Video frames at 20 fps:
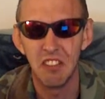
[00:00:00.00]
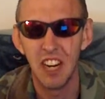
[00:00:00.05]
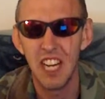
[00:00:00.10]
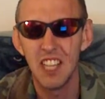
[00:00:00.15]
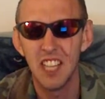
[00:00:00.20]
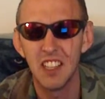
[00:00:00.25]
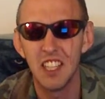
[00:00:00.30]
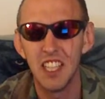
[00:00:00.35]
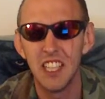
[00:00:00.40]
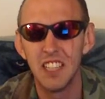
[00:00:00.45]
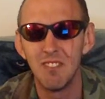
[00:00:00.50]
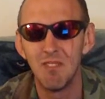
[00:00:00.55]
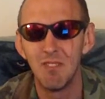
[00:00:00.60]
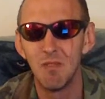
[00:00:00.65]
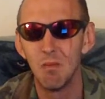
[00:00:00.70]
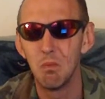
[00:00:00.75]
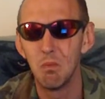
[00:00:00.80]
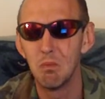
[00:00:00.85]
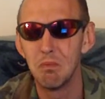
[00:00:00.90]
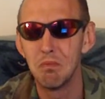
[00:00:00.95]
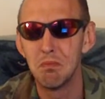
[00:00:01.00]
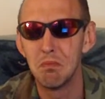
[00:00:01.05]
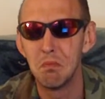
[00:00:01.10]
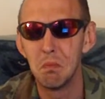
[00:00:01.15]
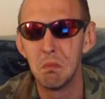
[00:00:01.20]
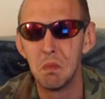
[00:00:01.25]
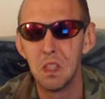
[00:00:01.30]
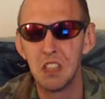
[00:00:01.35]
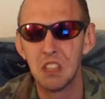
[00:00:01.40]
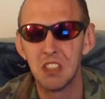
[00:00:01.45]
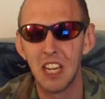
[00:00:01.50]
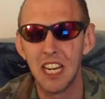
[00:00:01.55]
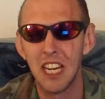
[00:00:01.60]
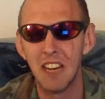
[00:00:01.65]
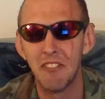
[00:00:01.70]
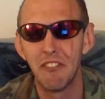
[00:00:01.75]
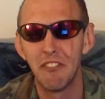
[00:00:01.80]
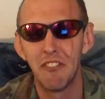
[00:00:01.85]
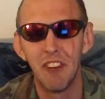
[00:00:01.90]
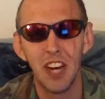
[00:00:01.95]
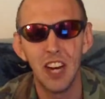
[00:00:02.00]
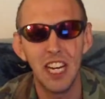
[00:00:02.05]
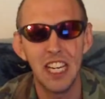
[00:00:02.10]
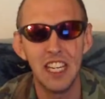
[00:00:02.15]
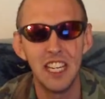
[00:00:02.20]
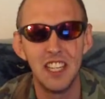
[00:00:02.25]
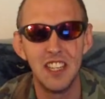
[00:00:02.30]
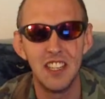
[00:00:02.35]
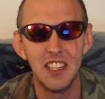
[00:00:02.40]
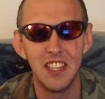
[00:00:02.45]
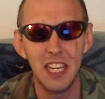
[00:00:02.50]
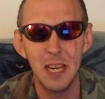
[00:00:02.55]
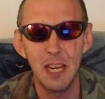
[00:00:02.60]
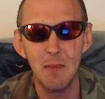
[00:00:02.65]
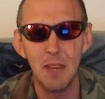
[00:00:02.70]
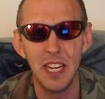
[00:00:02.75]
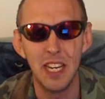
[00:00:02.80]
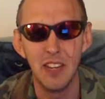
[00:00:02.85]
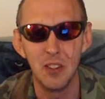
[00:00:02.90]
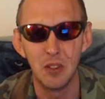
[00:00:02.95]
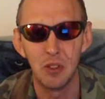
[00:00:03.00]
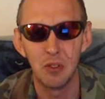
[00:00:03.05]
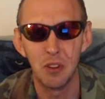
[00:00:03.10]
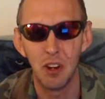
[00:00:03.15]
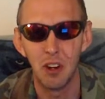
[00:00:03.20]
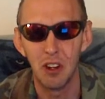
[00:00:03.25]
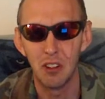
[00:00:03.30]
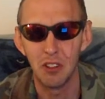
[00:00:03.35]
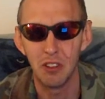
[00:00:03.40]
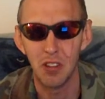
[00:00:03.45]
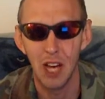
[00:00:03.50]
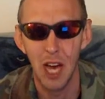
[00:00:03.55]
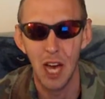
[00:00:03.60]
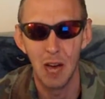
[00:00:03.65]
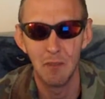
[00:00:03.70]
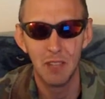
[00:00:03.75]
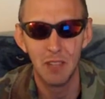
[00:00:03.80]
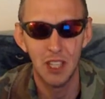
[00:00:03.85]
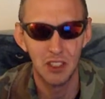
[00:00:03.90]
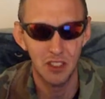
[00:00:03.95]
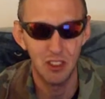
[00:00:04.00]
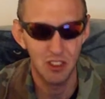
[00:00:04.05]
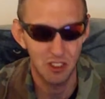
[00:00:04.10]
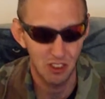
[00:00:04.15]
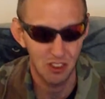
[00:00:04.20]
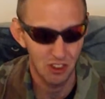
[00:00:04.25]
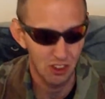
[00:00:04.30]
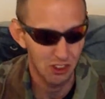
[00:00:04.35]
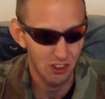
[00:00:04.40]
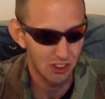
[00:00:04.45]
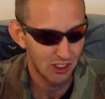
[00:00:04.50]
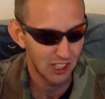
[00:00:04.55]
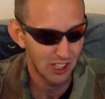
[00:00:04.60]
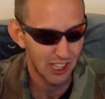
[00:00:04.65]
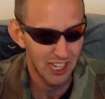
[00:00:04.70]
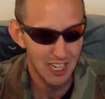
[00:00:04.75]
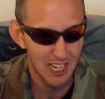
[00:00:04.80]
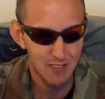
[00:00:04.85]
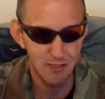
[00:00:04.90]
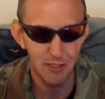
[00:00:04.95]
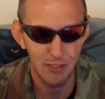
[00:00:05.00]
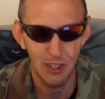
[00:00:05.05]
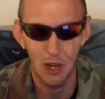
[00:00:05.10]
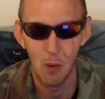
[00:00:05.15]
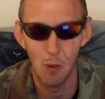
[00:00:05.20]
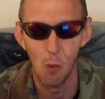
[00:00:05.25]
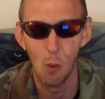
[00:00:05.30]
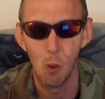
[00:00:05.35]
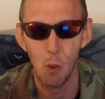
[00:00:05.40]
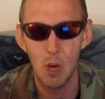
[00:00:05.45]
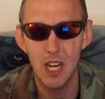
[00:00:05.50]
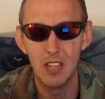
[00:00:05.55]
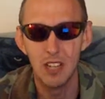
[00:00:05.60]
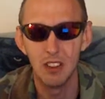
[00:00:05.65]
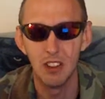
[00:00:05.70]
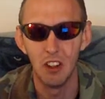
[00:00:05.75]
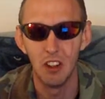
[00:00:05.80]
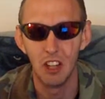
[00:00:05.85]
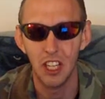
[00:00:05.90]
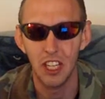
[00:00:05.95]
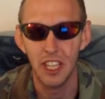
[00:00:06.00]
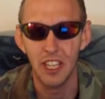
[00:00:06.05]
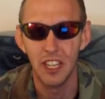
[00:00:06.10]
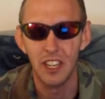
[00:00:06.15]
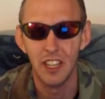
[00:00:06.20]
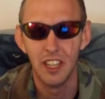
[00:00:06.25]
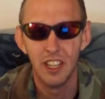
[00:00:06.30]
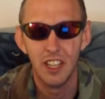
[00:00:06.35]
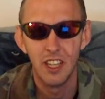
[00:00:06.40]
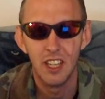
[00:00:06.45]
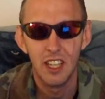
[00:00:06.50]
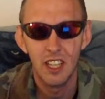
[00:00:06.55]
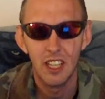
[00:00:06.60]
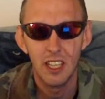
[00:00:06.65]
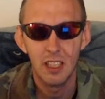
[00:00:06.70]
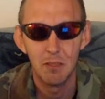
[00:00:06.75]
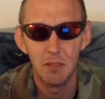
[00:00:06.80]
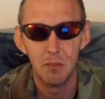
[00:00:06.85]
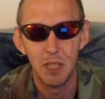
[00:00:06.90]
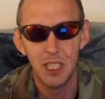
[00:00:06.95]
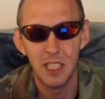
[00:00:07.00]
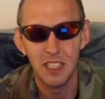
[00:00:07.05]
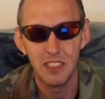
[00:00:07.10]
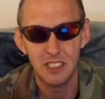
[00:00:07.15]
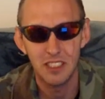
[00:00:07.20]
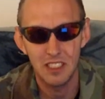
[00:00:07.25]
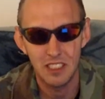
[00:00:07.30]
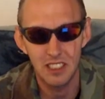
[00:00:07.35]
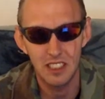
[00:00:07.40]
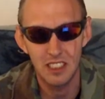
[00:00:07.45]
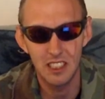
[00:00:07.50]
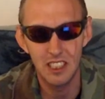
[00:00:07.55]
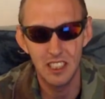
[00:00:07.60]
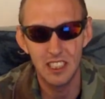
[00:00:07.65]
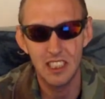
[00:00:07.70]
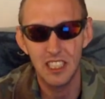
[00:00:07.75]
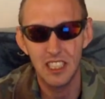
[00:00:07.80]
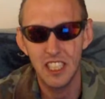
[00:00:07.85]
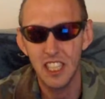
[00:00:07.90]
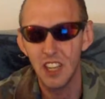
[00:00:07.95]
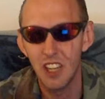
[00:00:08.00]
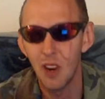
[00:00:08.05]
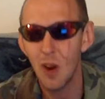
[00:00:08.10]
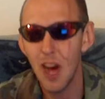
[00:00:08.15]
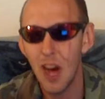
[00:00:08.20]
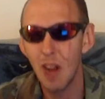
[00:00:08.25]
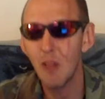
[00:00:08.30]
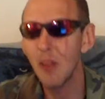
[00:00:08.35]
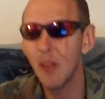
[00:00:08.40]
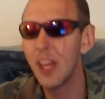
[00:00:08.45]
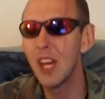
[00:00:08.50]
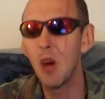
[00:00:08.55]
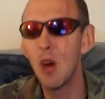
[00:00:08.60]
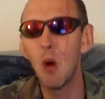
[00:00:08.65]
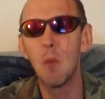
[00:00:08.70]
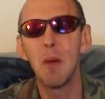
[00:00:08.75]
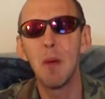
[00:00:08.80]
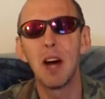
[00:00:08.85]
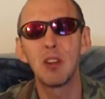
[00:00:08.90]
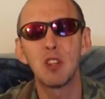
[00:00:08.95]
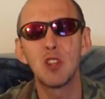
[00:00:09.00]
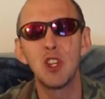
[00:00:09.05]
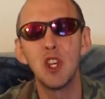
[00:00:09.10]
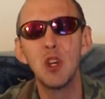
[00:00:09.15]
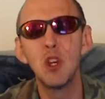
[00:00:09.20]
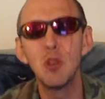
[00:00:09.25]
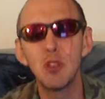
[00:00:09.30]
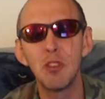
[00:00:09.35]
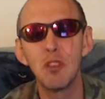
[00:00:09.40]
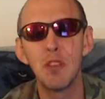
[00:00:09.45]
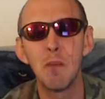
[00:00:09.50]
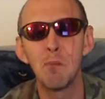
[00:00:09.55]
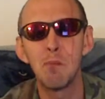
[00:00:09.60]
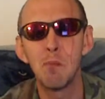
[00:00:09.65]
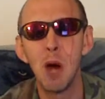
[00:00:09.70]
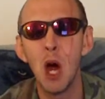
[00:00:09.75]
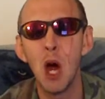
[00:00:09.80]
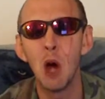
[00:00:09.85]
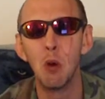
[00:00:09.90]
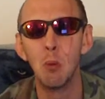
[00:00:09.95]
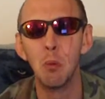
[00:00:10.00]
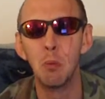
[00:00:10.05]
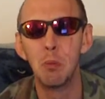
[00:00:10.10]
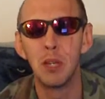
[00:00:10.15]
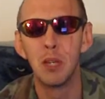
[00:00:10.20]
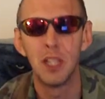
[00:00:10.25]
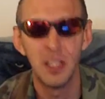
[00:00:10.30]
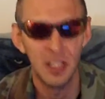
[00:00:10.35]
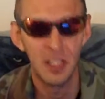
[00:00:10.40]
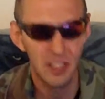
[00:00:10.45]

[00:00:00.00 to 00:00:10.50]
Frankly, looks like a fucking demon as far as I'm concerned. The guy's fucking weird looking. But, you know, how'd they go about choosing the Pope?